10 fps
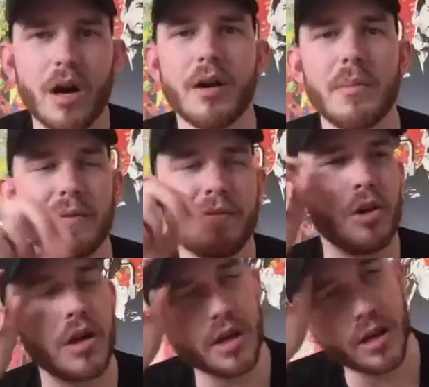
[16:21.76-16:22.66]
I mean, if you
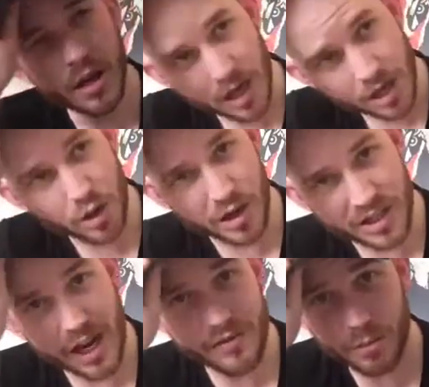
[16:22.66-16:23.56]
look,
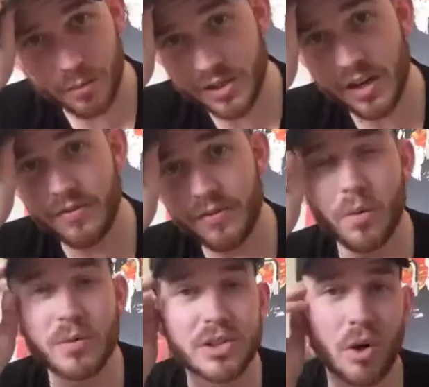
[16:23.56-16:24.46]
37% of
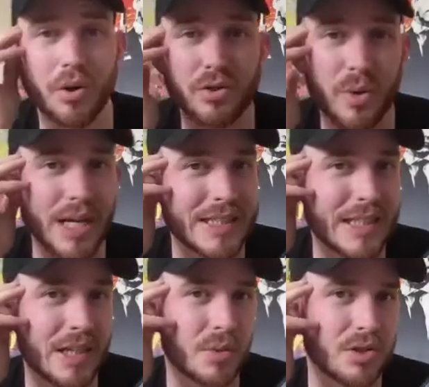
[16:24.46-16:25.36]
homes sold in
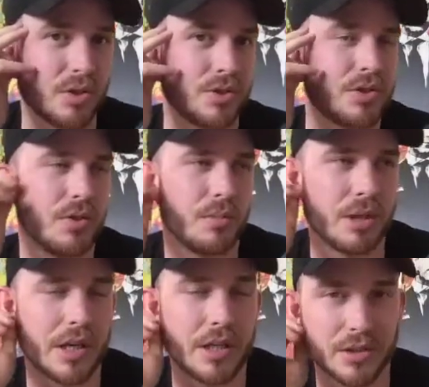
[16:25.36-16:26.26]
2018 were sold to
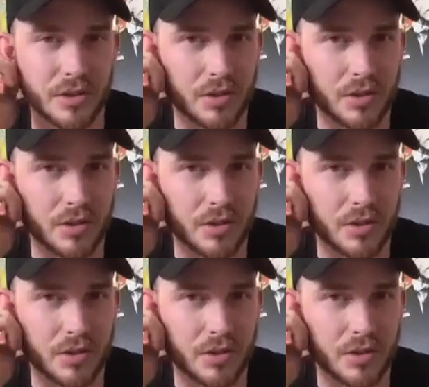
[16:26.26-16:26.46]
millennials.